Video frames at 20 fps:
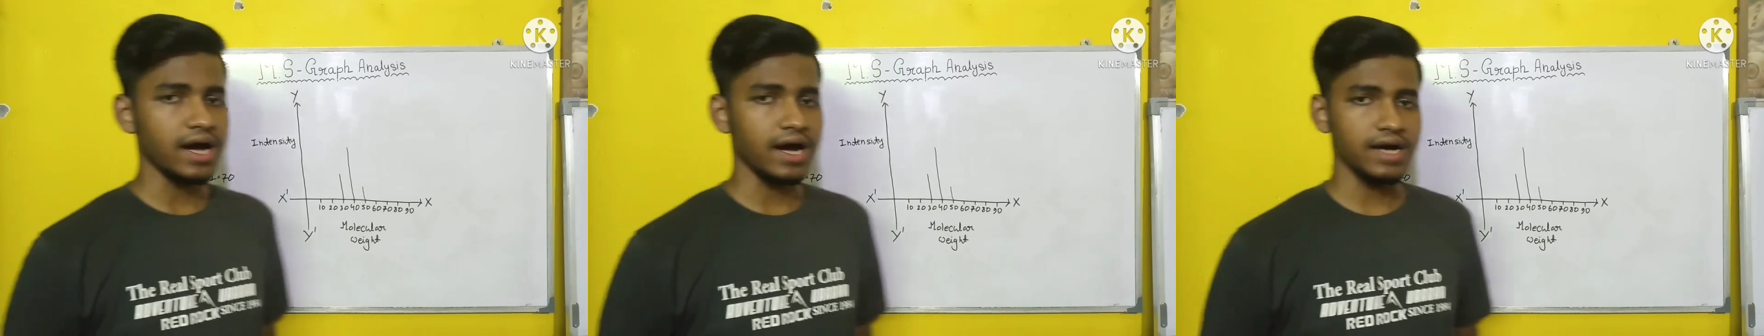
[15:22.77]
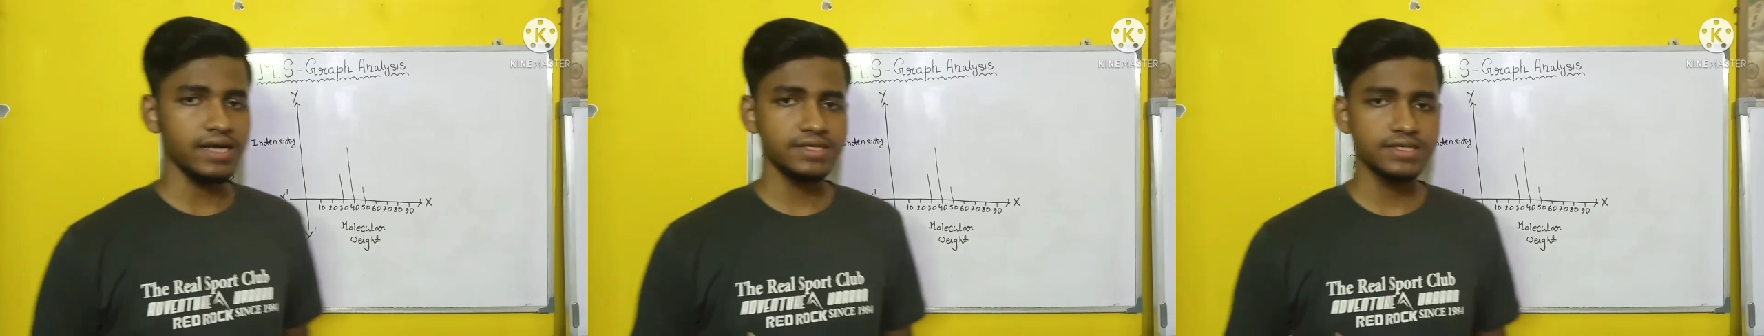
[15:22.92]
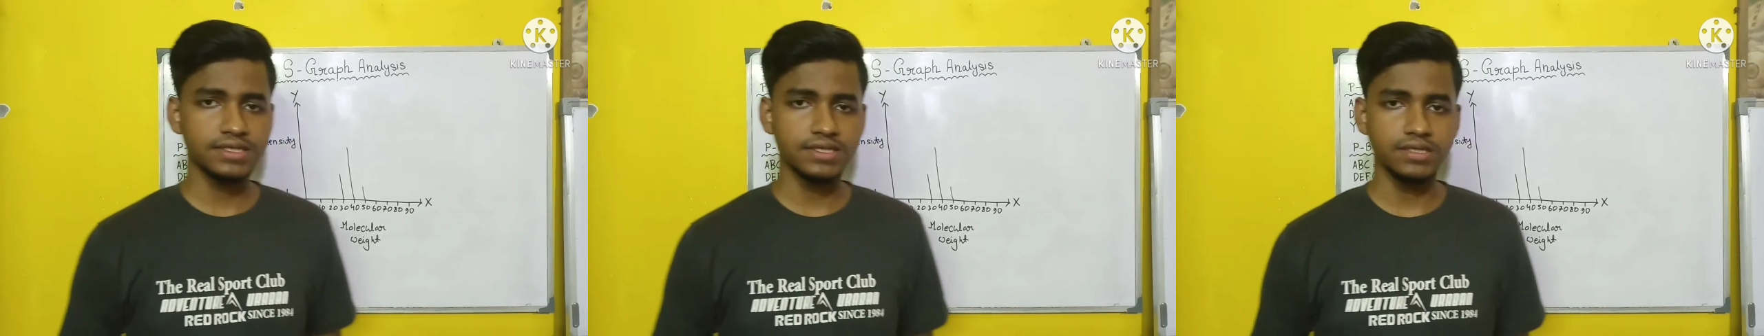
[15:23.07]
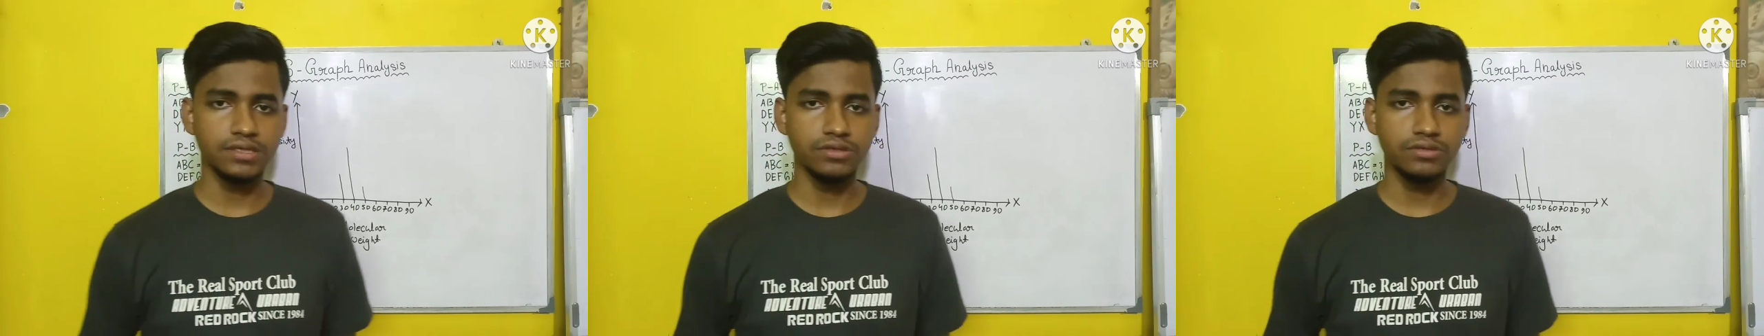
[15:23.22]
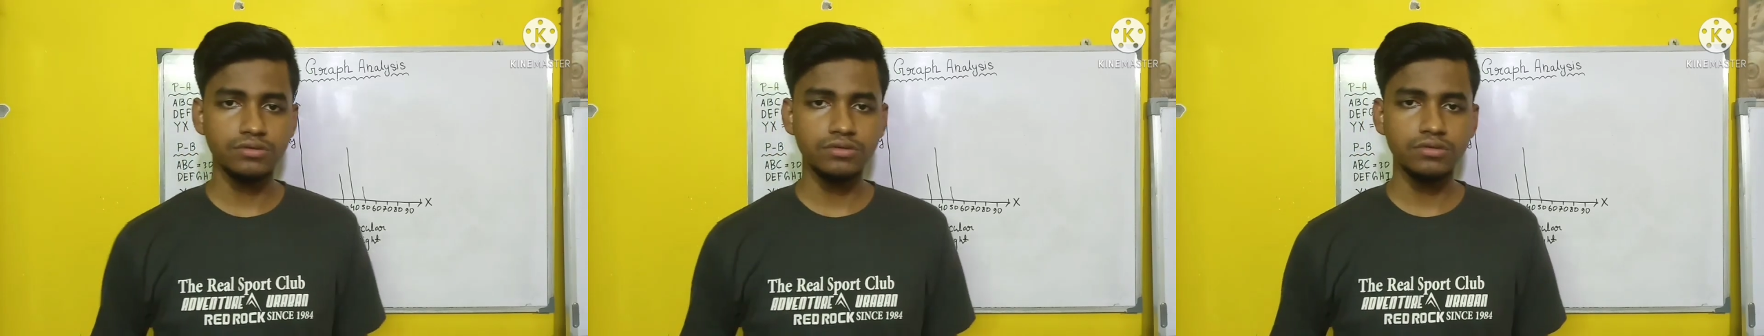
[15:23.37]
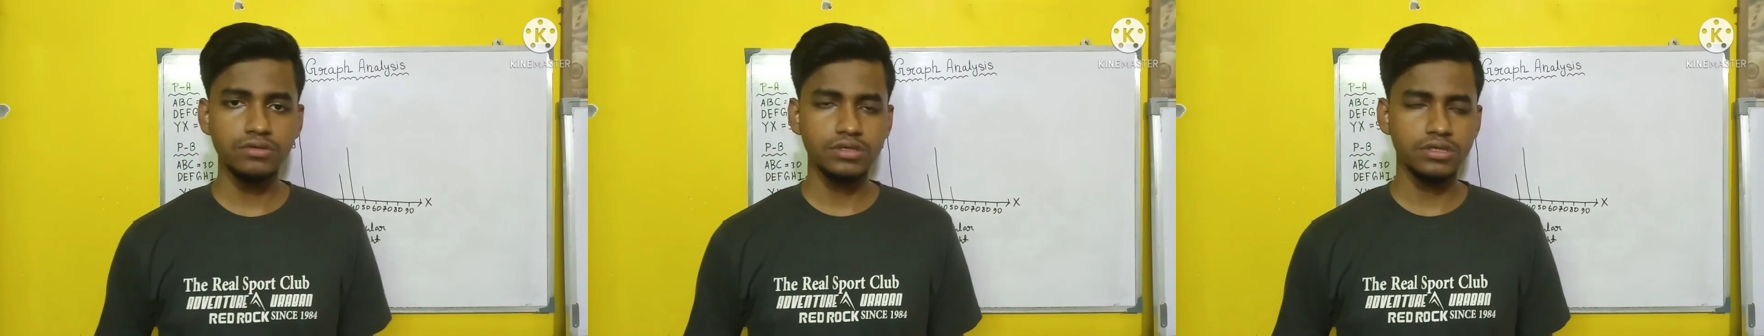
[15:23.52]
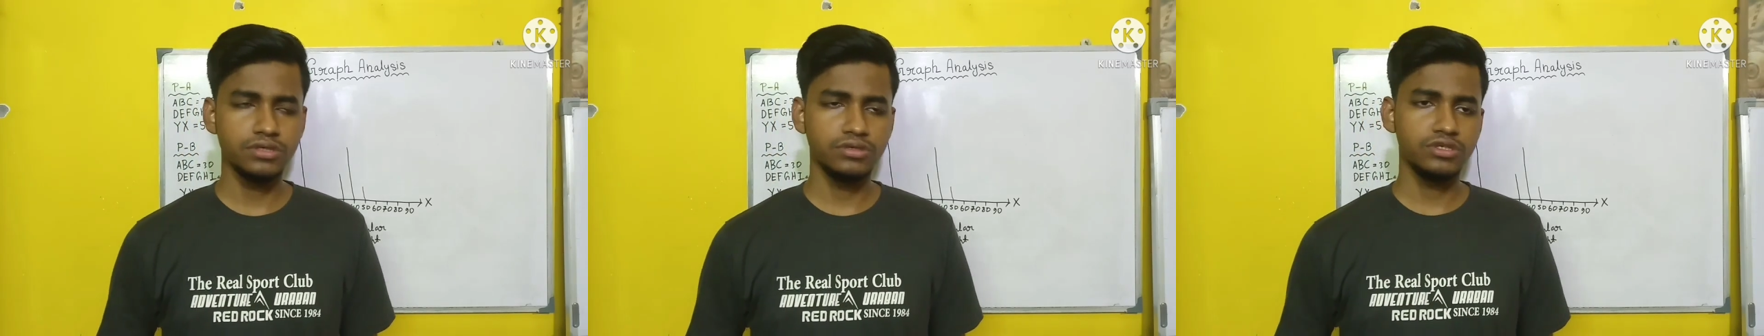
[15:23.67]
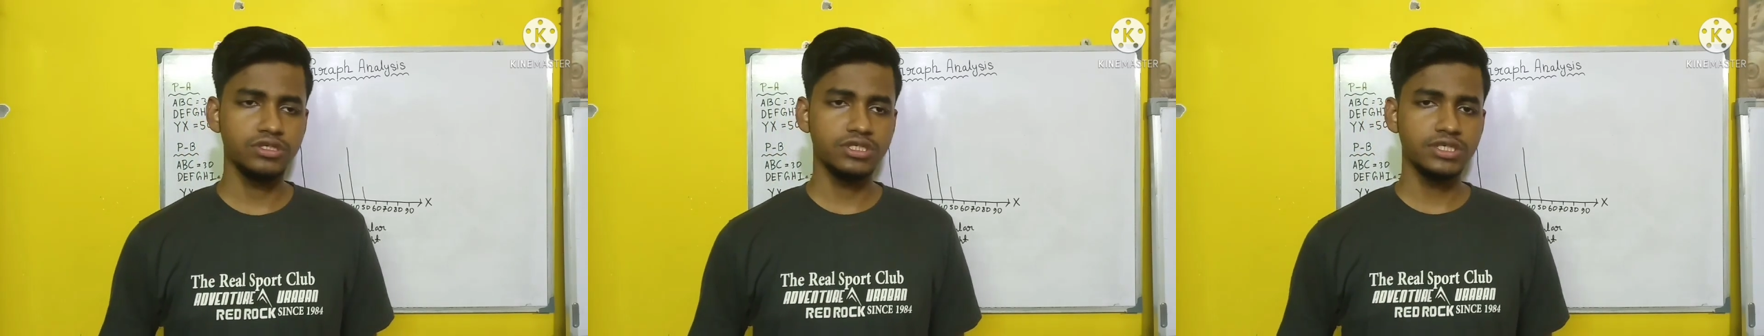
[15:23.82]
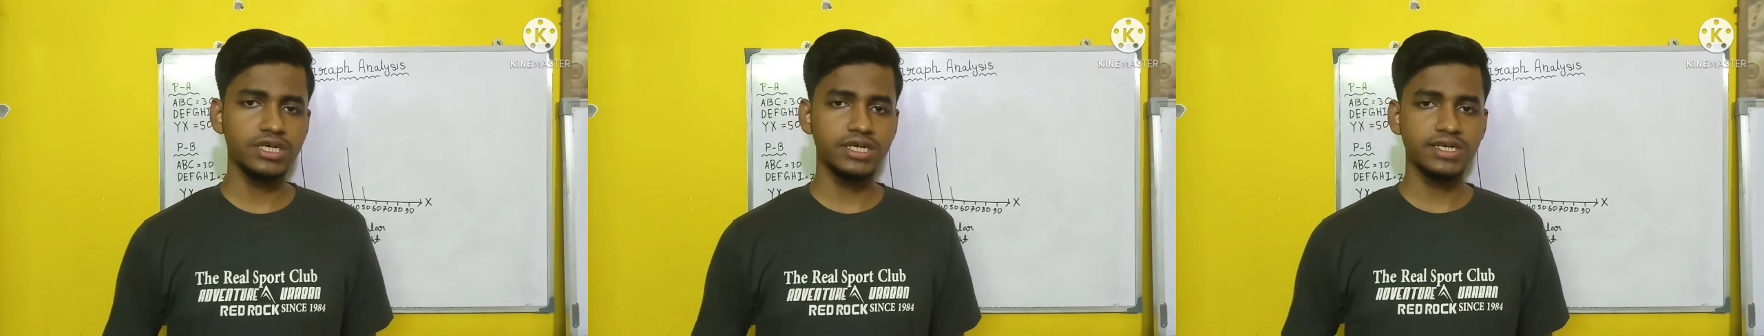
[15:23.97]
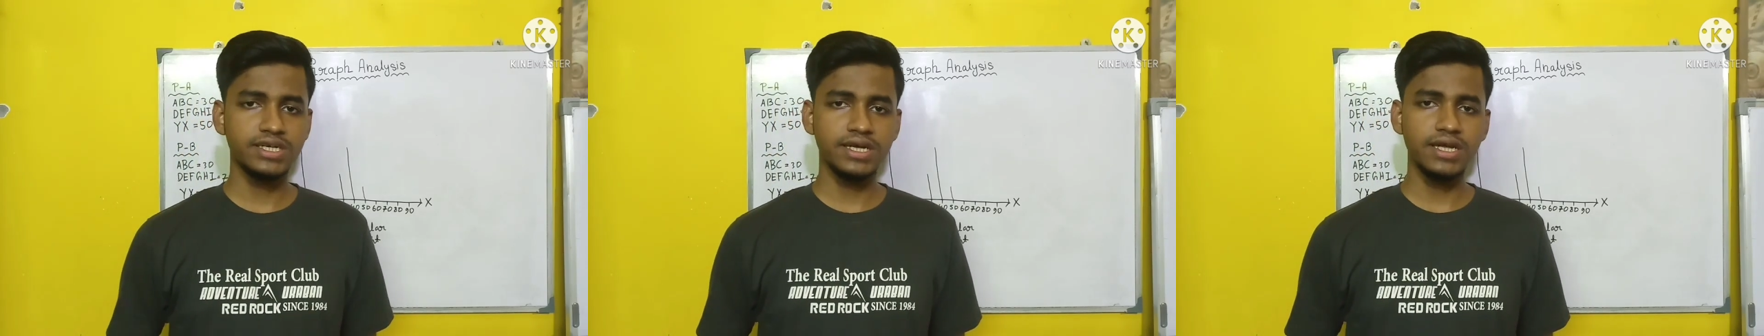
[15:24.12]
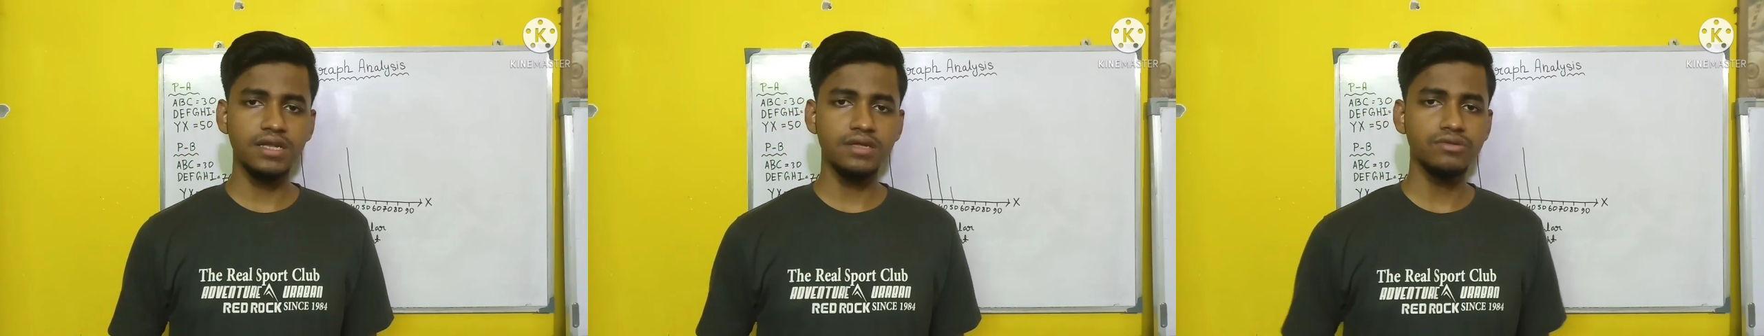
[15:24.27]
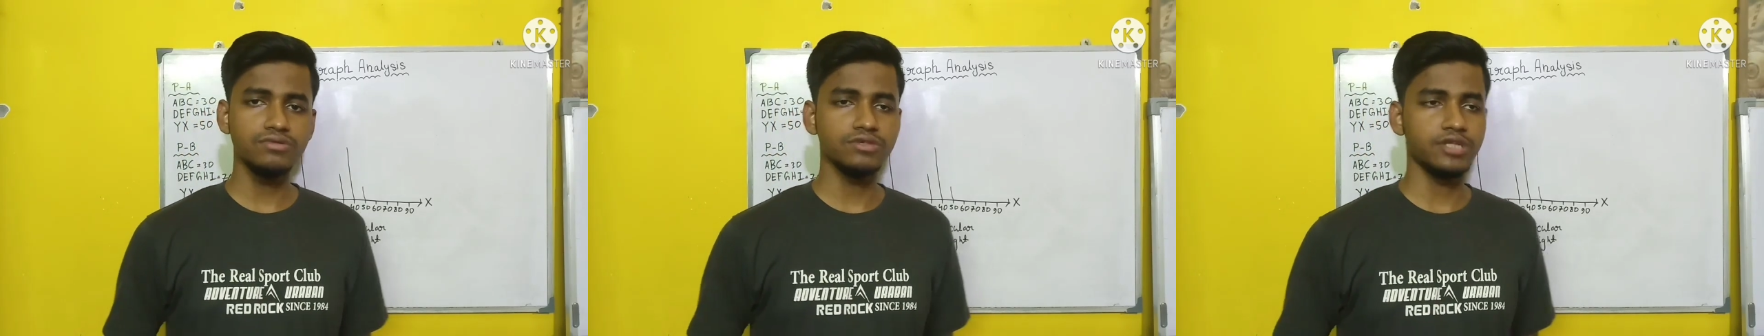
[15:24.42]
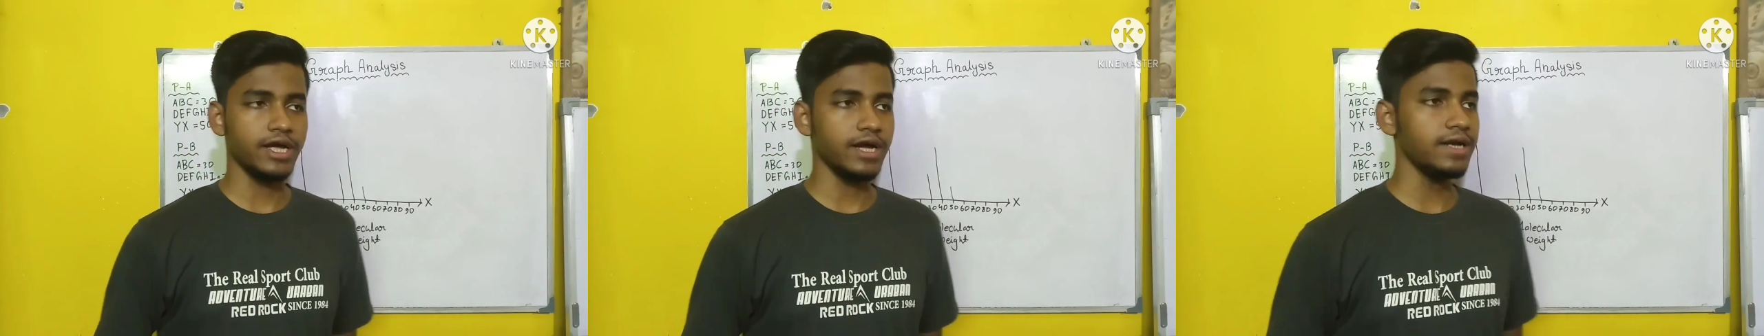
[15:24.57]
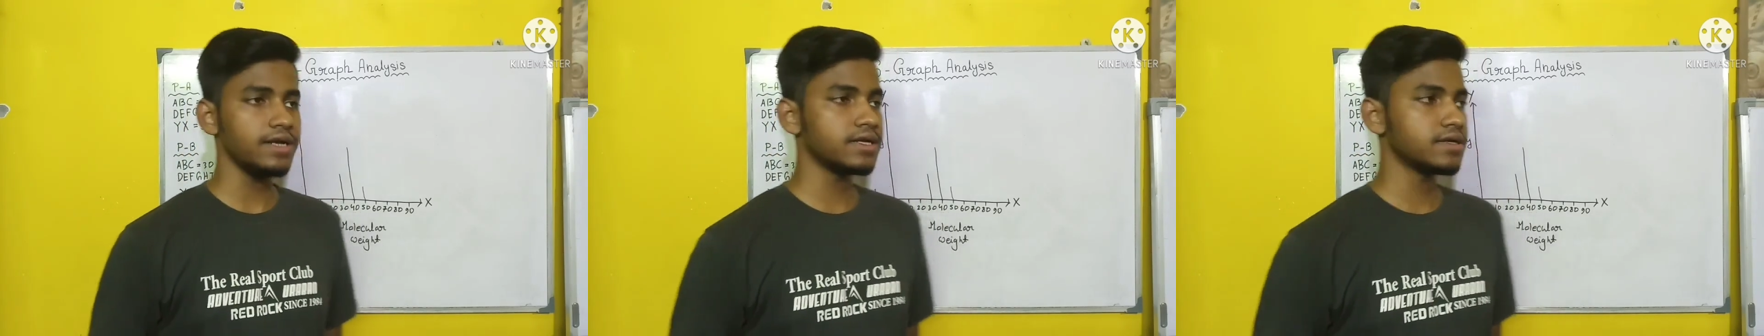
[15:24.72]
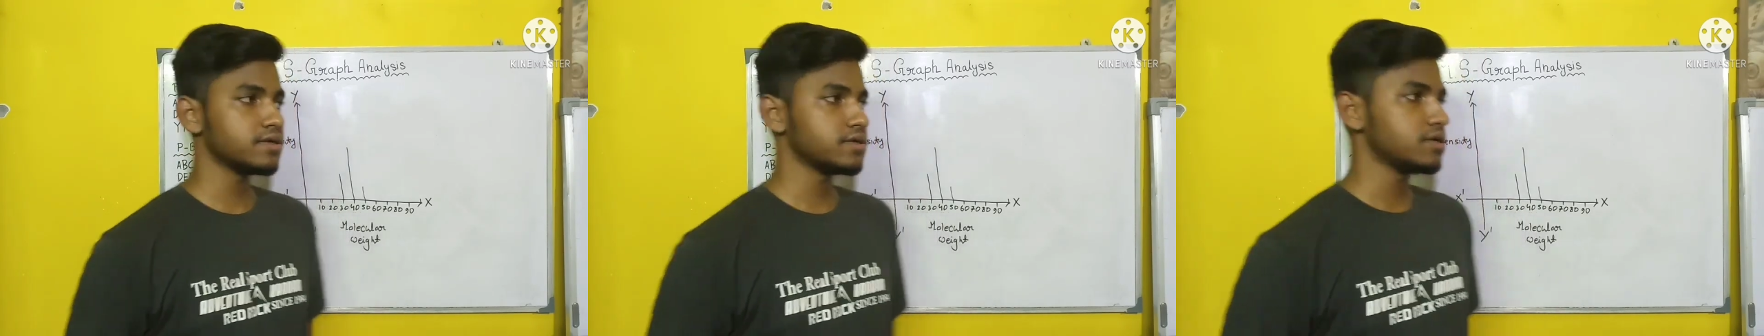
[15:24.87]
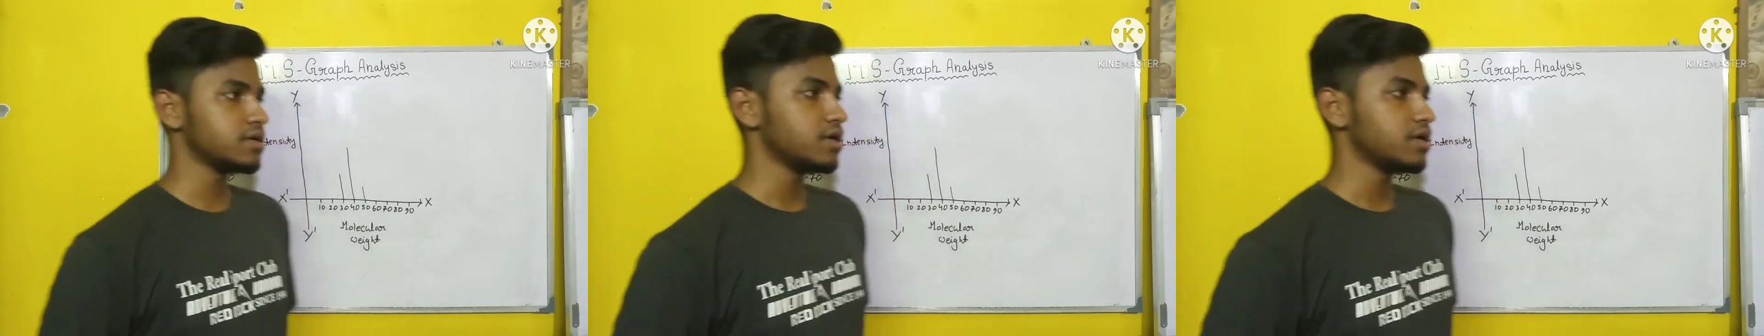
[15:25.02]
tell you that